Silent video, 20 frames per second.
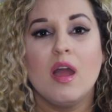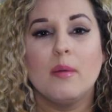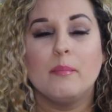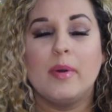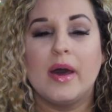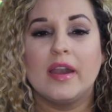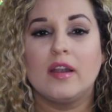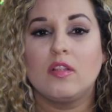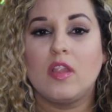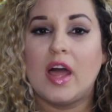
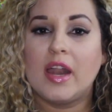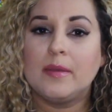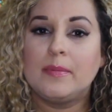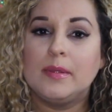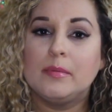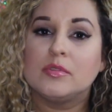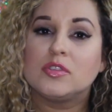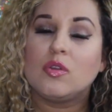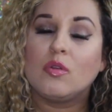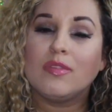But a lot of
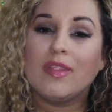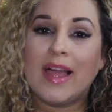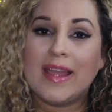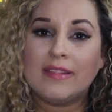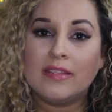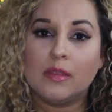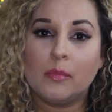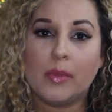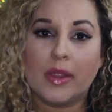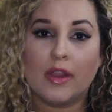people don't
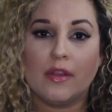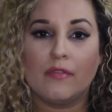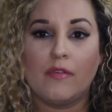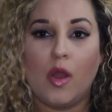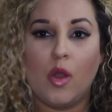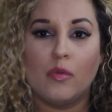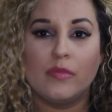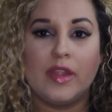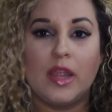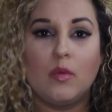like the bigger
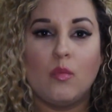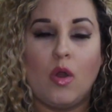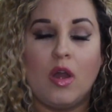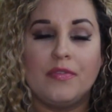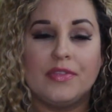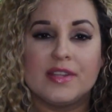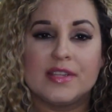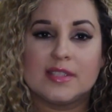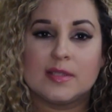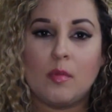phone. They
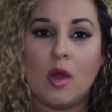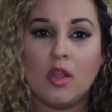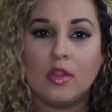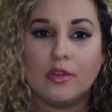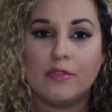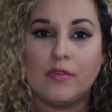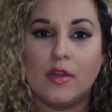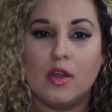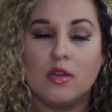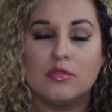want the
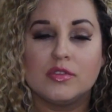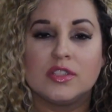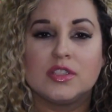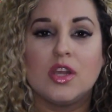smaller phone.